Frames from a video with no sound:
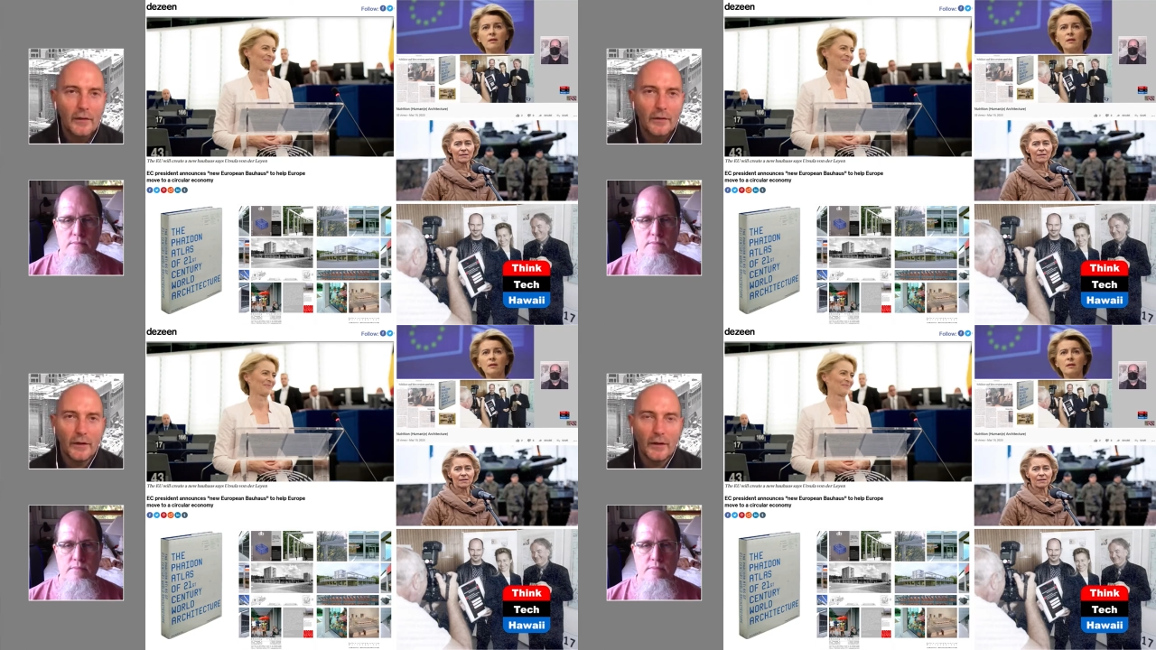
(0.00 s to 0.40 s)

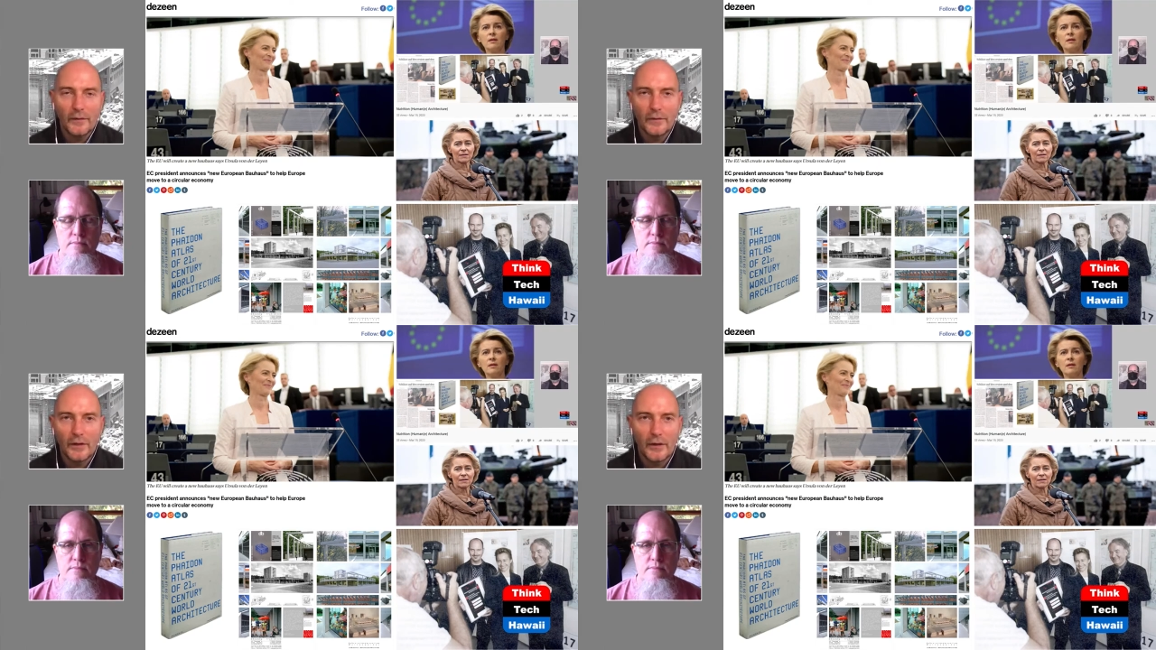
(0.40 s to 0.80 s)
Speaker 1: the,
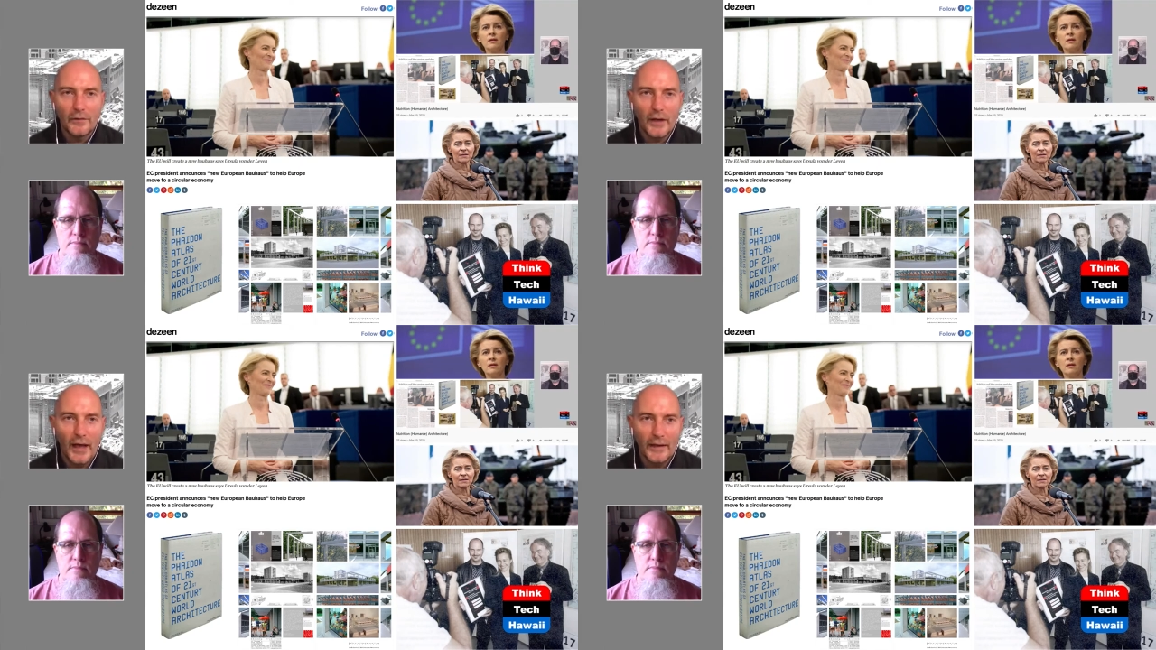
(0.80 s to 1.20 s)
the,
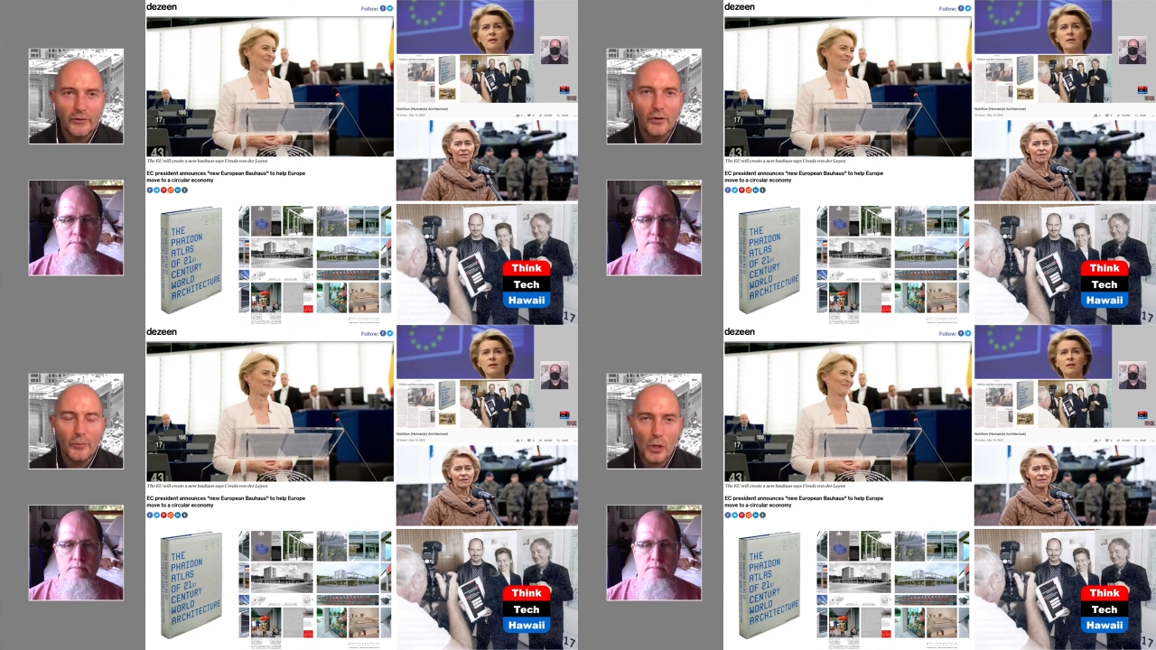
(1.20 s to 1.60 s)
the, head
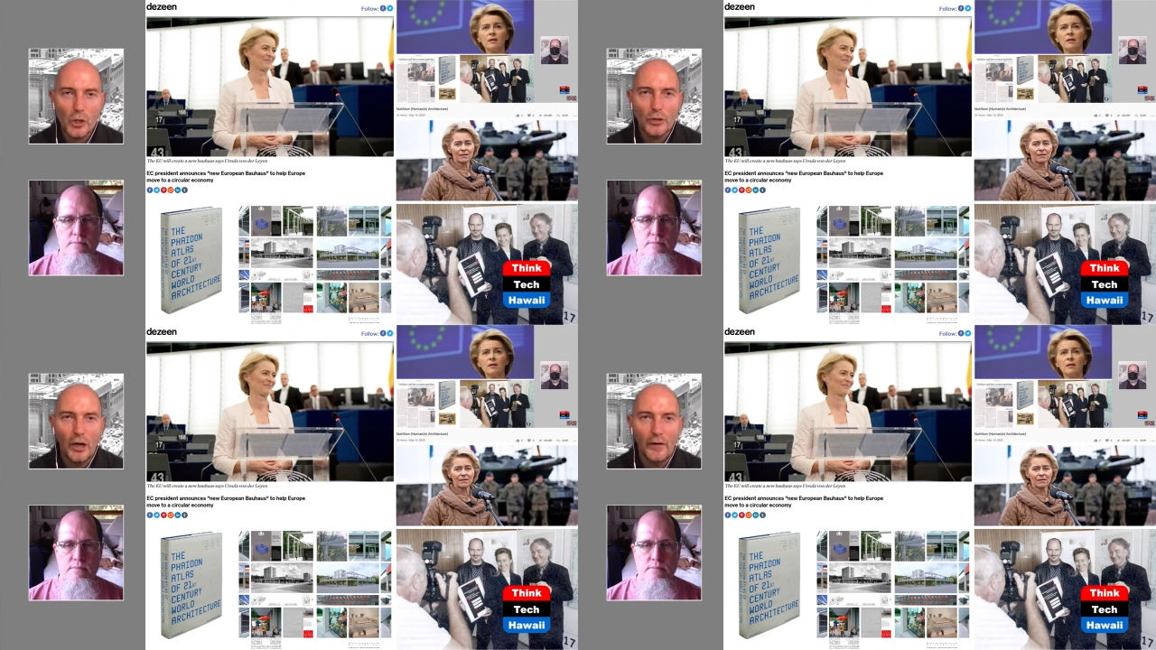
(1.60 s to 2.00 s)

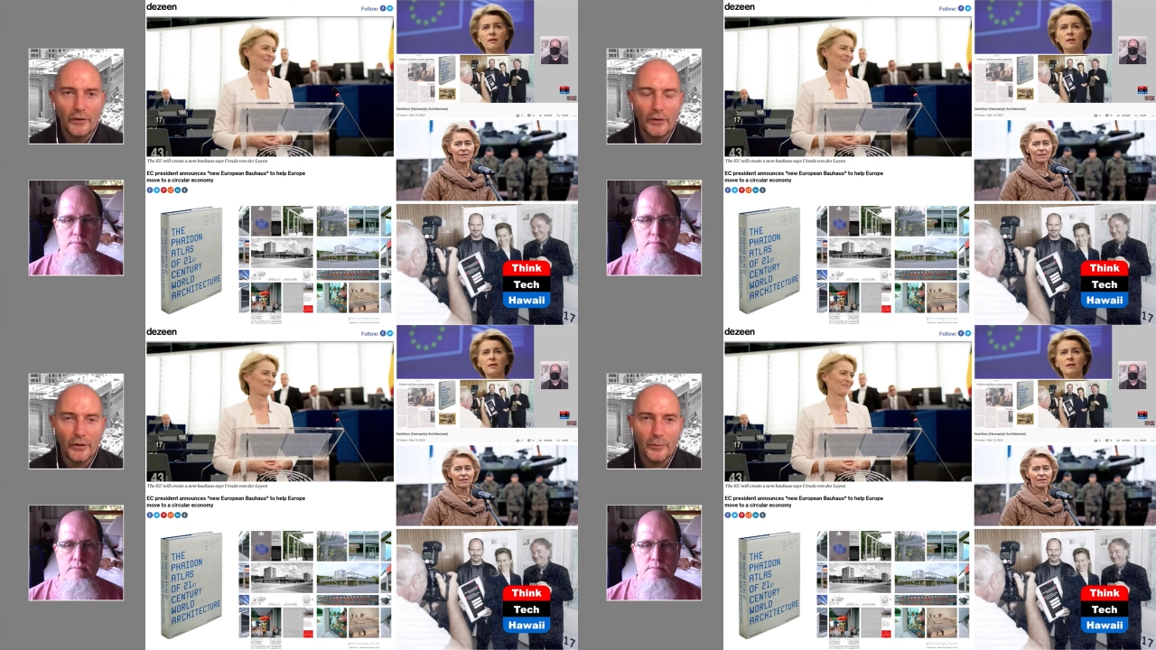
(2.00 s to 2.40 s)
commissioner of the
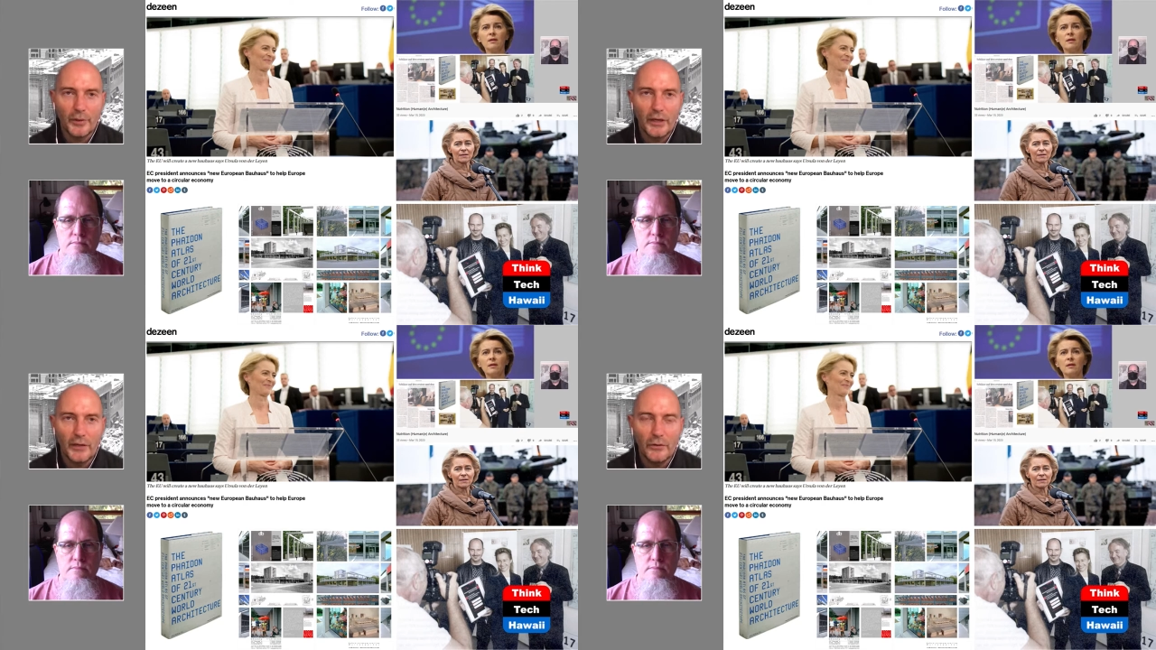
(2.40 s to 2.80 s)

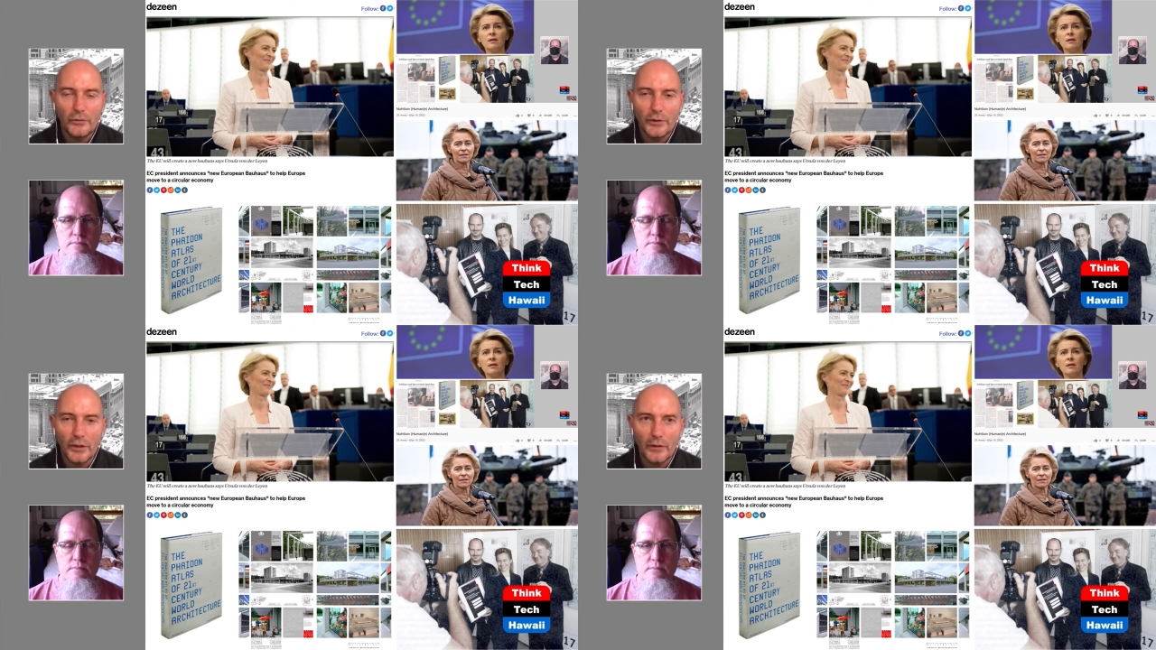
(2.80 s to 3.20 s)
European
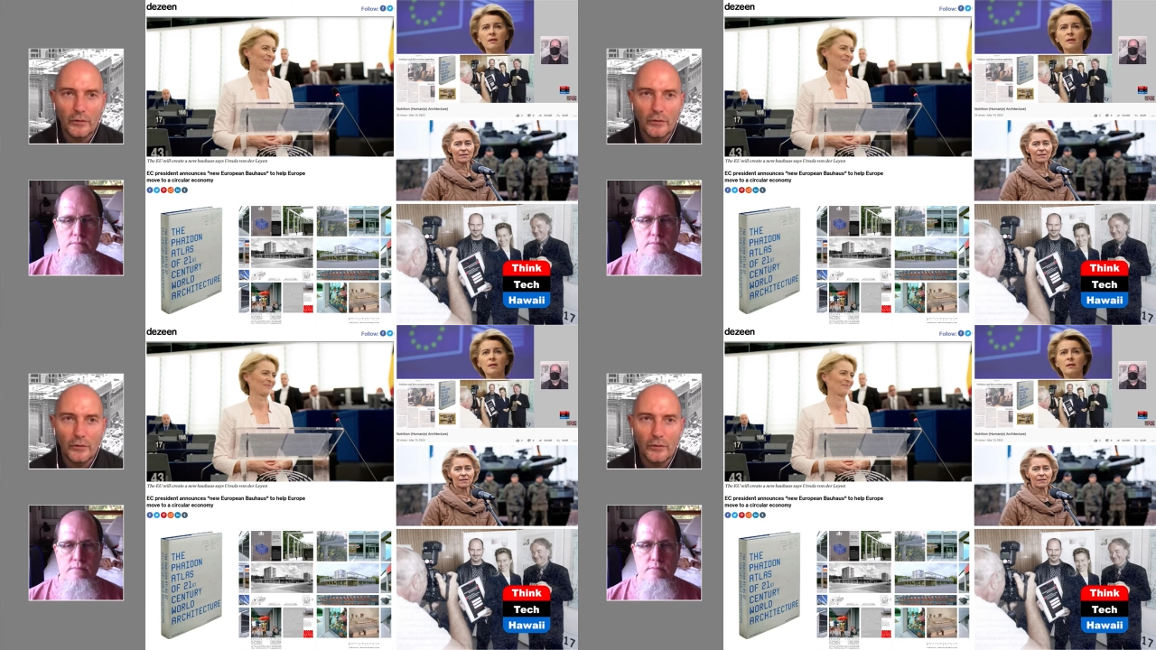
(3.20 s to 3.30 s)
Union,